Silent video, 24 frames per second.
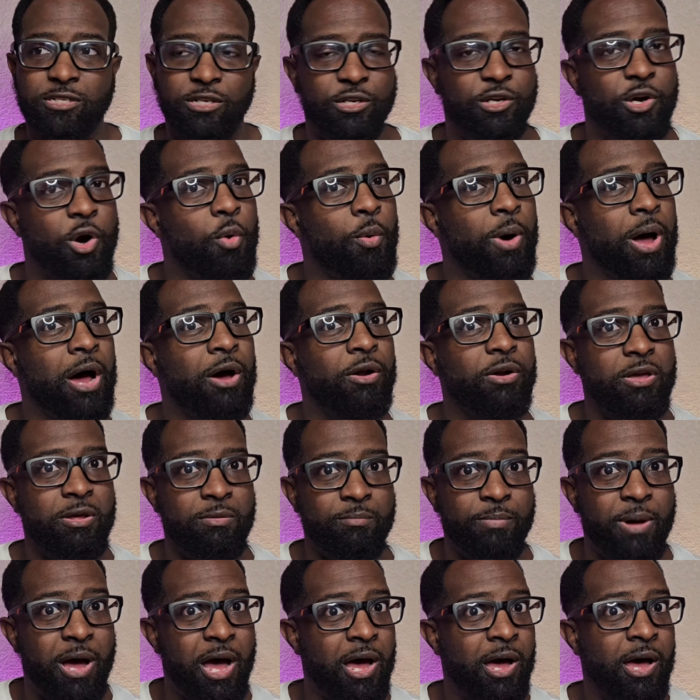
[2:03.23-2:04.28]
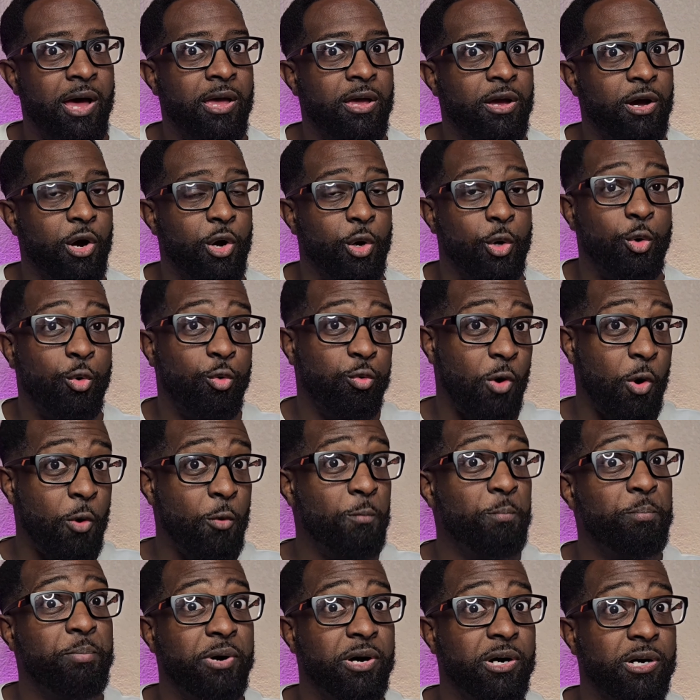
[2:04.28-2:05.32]
to go out and buy a
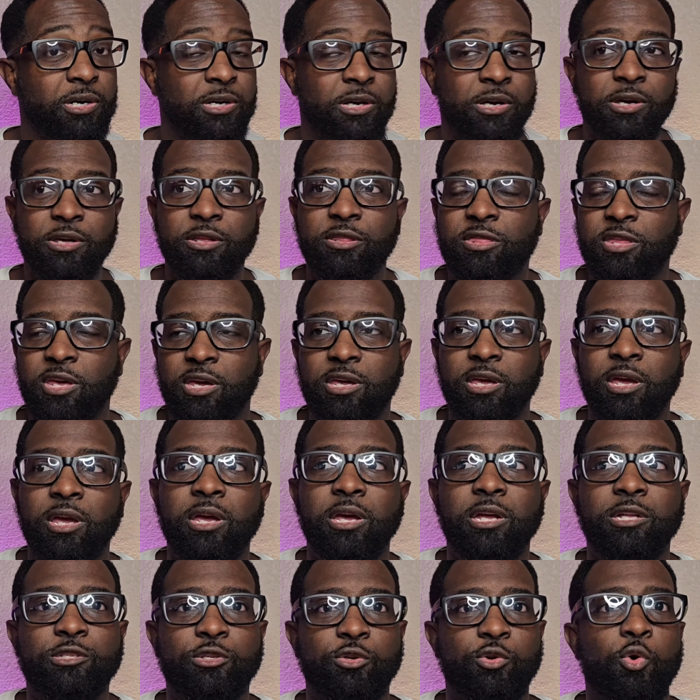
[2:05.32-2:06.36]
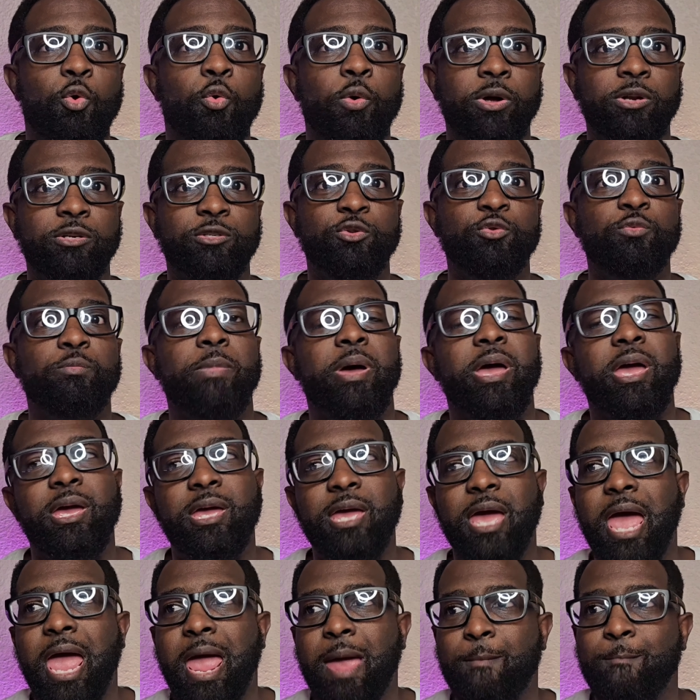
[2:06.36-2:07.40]
Chromebook thinking it's going to
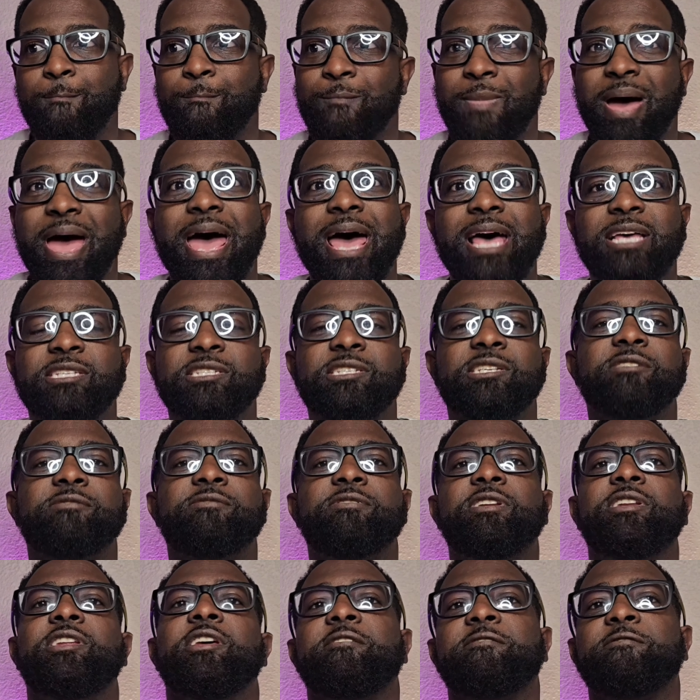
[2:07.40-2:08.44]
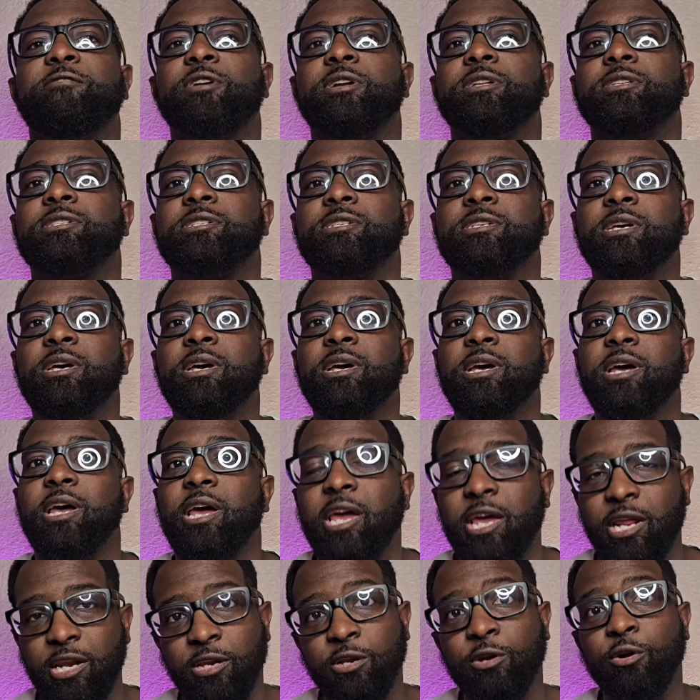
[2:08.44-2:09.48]
make a massive difference
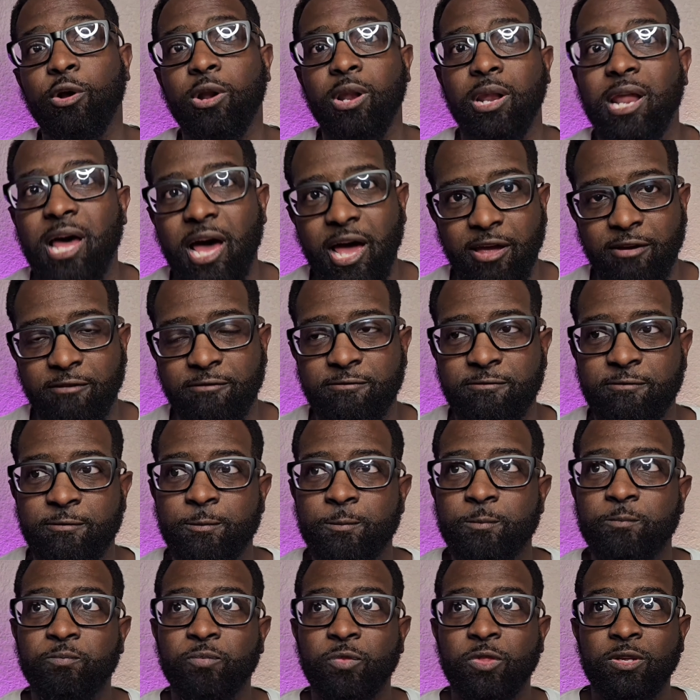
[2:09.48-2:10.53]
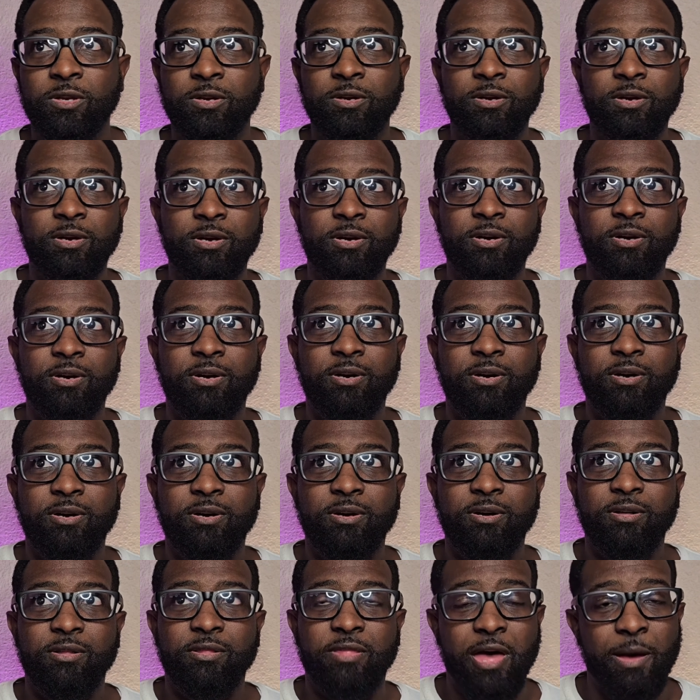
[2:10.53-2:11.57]
in your life.
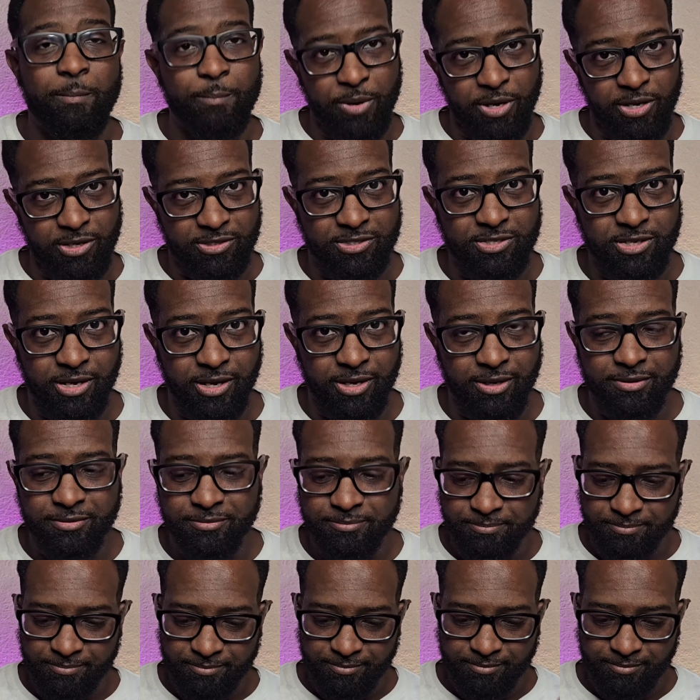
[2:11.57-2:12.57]
That being said,